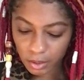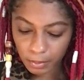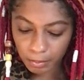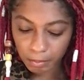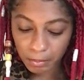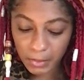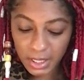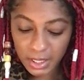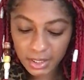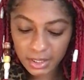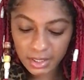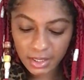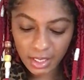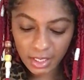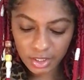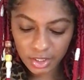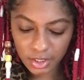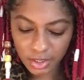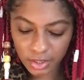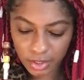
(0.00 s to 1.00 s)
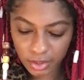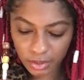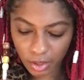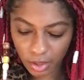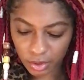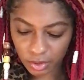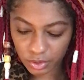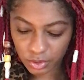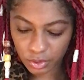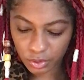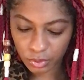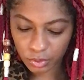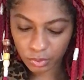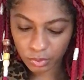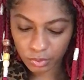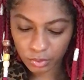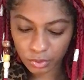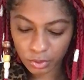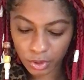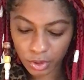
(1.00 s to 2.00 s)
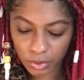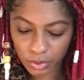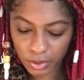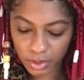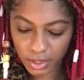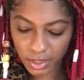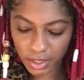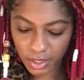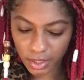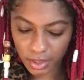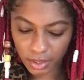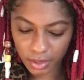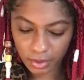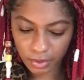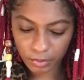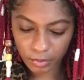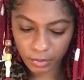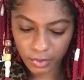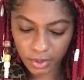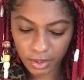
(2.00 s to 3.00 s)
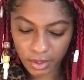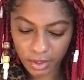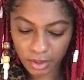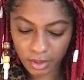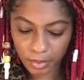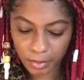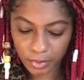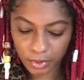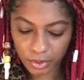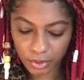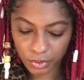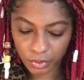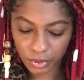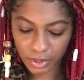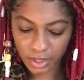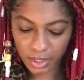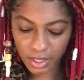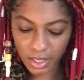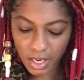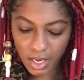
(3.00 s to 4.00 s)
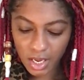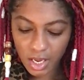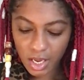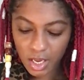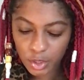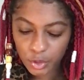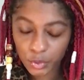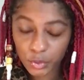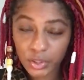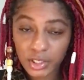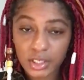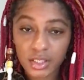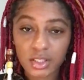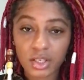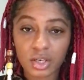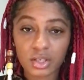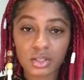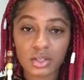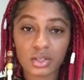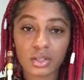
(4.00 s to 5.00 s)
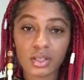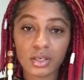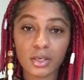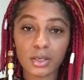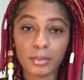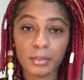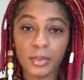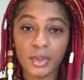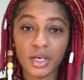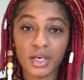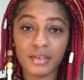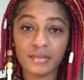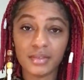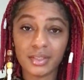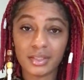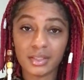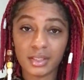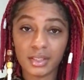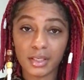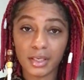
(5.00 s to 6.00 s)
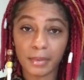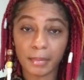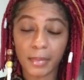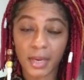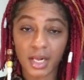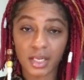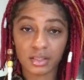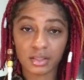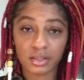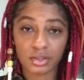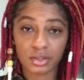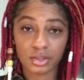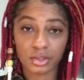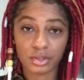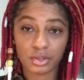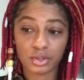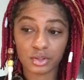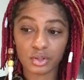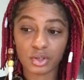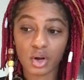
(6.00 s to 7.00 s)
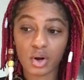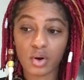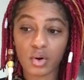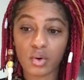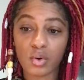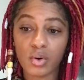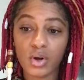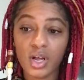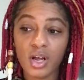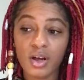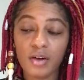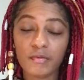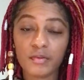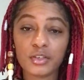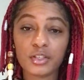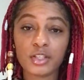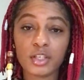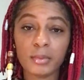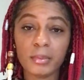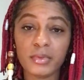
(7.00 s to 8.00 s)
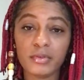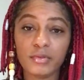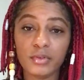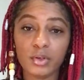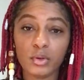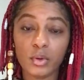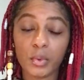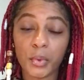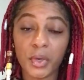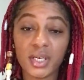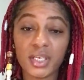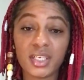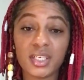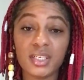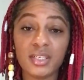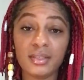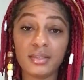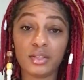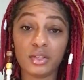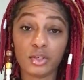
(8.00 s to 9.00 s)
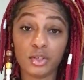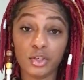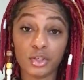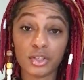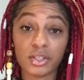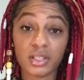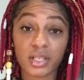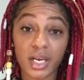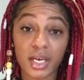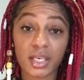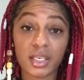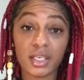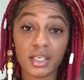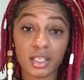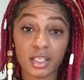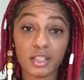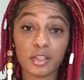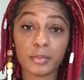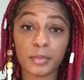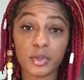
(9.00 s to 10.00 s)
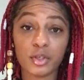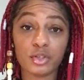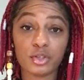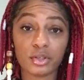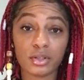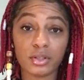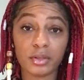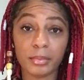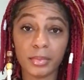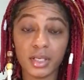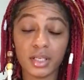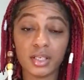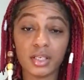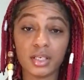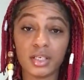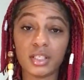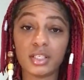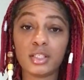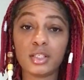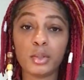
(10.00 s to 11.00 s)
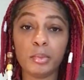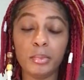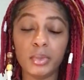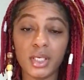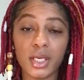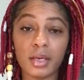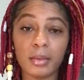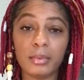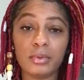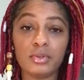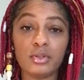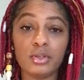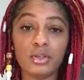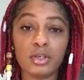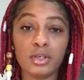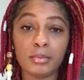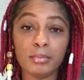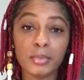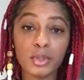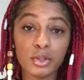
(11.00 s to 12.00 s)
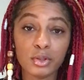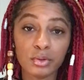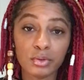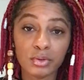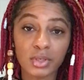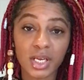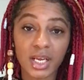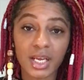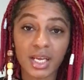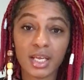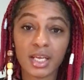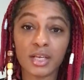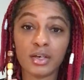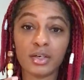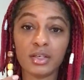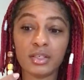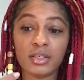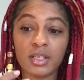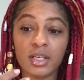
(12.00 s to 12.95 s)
Meditation is also noted here with the number 3. 3 is also the number of ascended masters. So for some of you, awakening to your psychic and spiritual abilities to be able to commune and